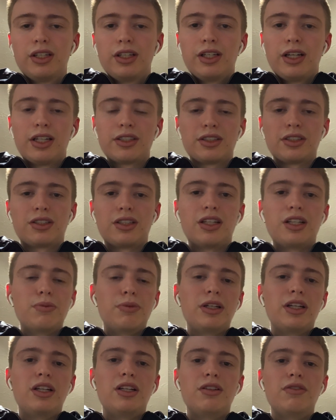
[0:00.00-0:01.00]
as I said at the
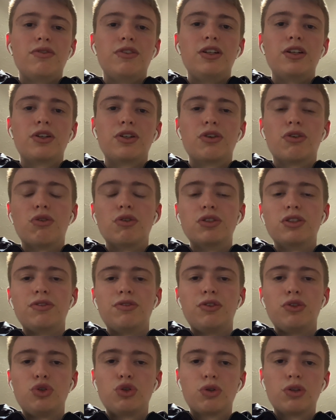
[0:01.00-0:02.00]
beginning of the video, guys, if
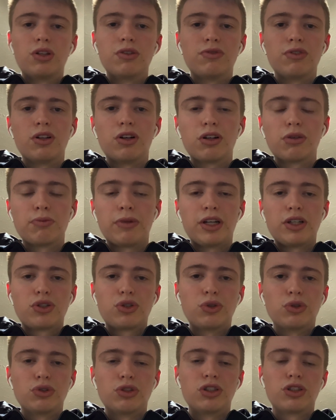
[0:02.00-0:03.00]
you enjoyed the vlog, make
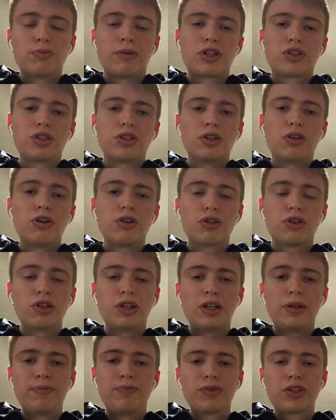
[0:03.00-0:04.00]
sure to smash a like on
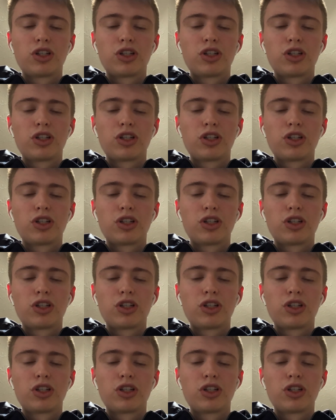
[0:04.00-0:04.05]
it.